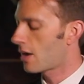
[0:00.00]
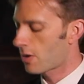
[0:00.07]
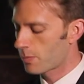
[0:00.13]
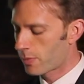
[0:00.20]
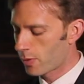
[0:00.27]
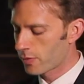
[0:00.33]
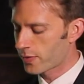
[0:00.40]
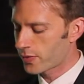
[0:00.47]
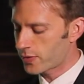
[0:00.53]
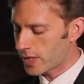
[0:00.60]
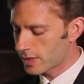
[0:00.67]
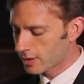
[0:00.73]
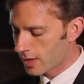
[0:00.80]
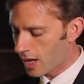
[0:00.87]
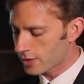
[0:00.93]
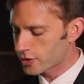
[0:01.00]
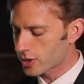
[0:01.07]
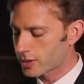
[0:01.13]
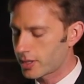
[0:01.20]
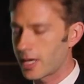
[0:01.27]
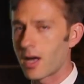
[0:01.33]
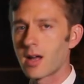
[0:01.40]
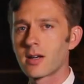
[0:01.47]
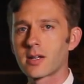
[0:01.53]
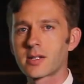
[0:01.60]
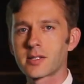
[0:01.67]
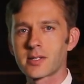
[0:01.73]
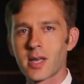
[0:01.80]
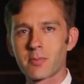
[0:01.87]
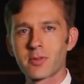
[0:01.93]
They are both theologically
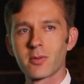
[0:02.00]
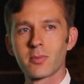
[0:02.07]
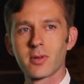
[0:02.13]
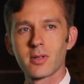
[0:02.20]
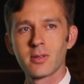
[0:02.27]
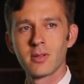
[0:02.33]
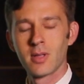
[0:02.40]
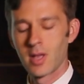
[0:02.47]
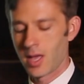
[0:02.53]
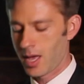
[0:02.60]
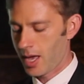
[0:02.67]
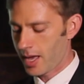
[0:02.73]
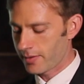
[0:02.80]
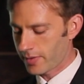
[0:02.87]
unacceptable